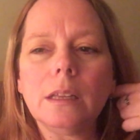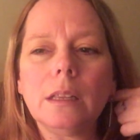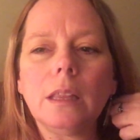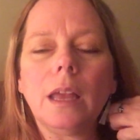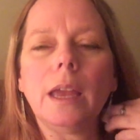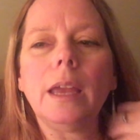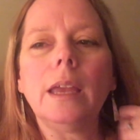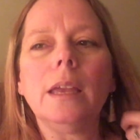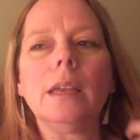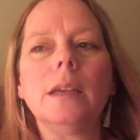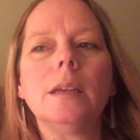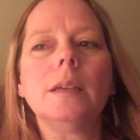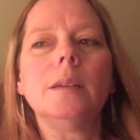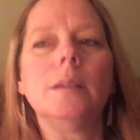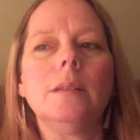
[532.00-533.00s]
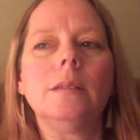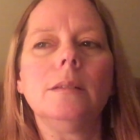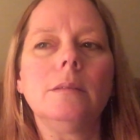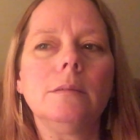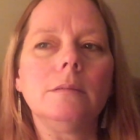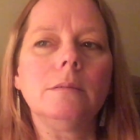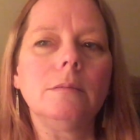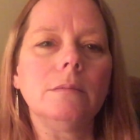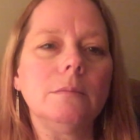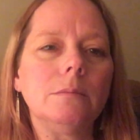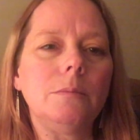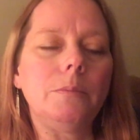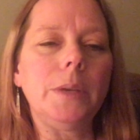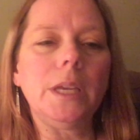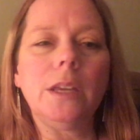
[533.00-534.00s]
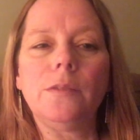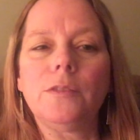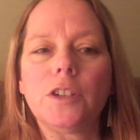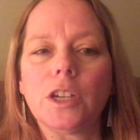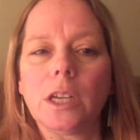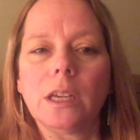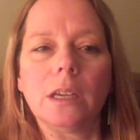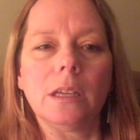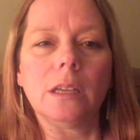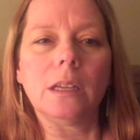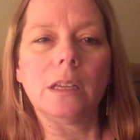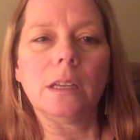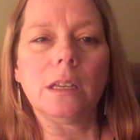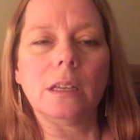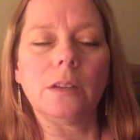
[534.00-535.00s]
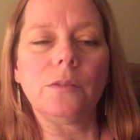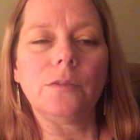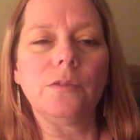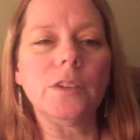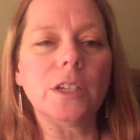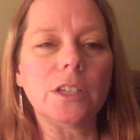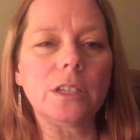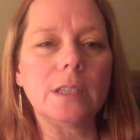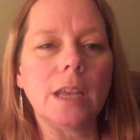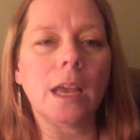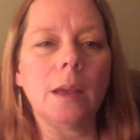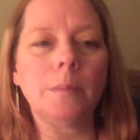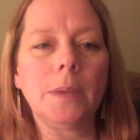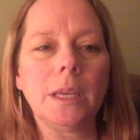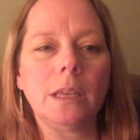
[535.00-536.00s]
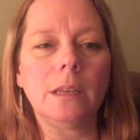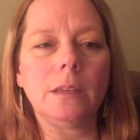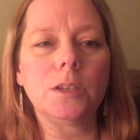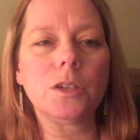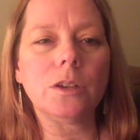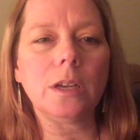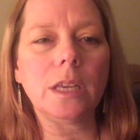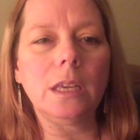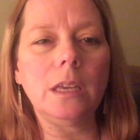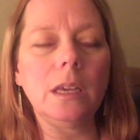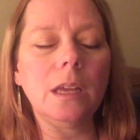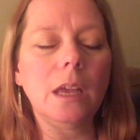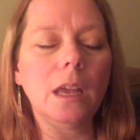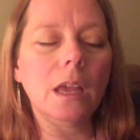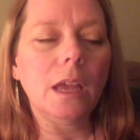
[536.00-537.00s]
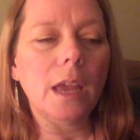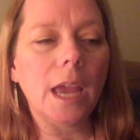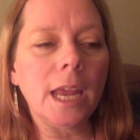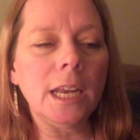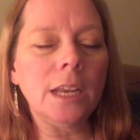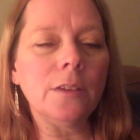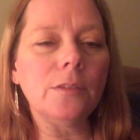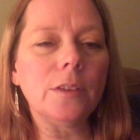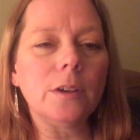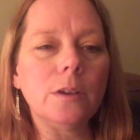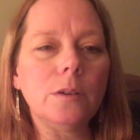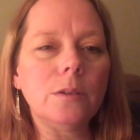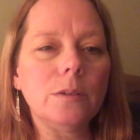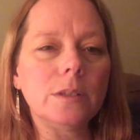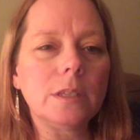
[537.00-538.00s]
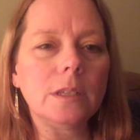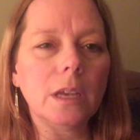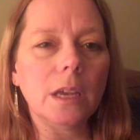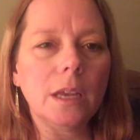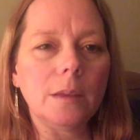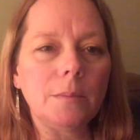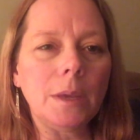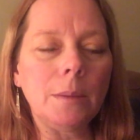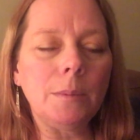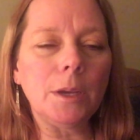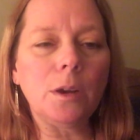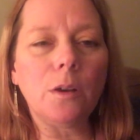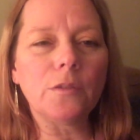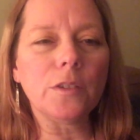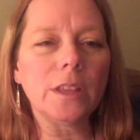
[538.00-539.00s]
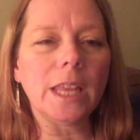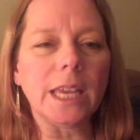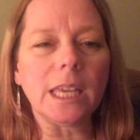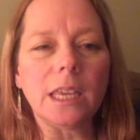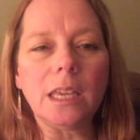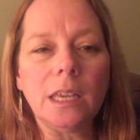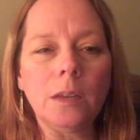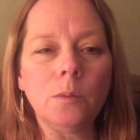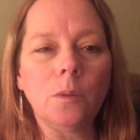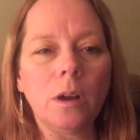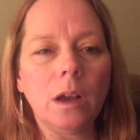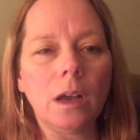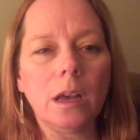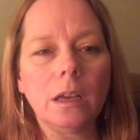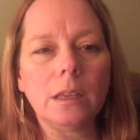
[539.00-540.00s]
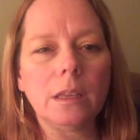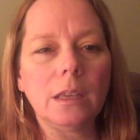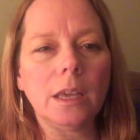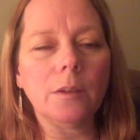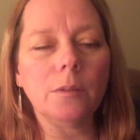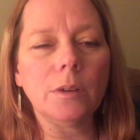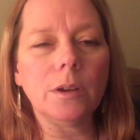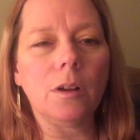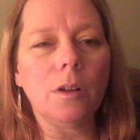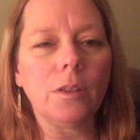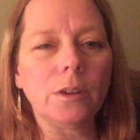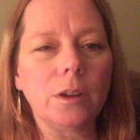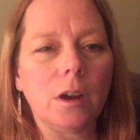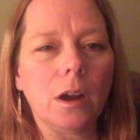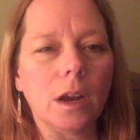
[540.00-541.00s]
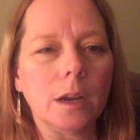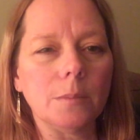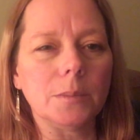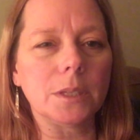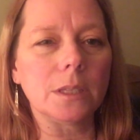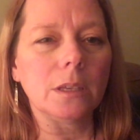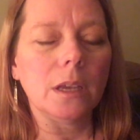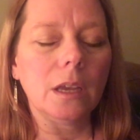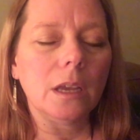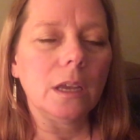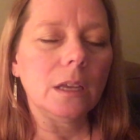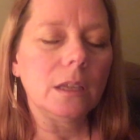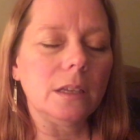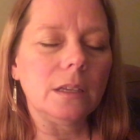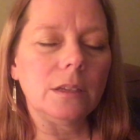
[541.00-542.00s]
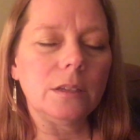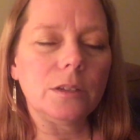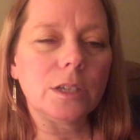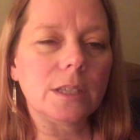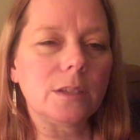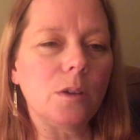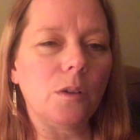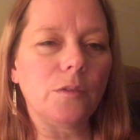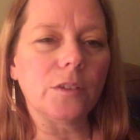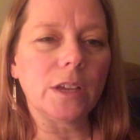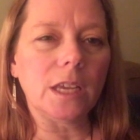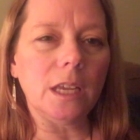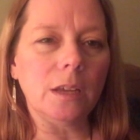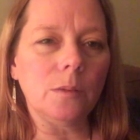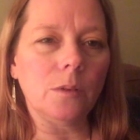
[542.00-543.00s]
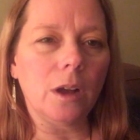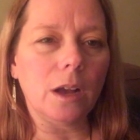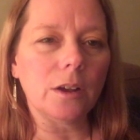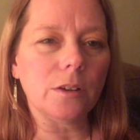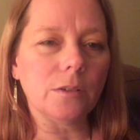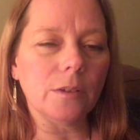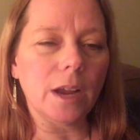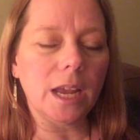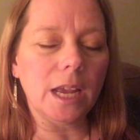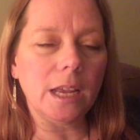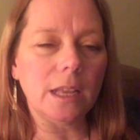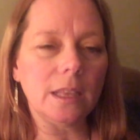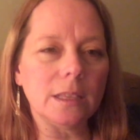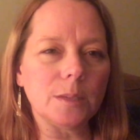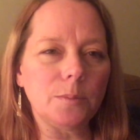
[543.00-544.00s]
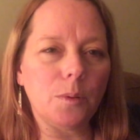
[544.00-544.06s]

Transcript: like beef, chicken, fish, salmon, turkey, any of those. Maybe go for quinoa, get rid of all the carbs. Just go for quinoa, grains,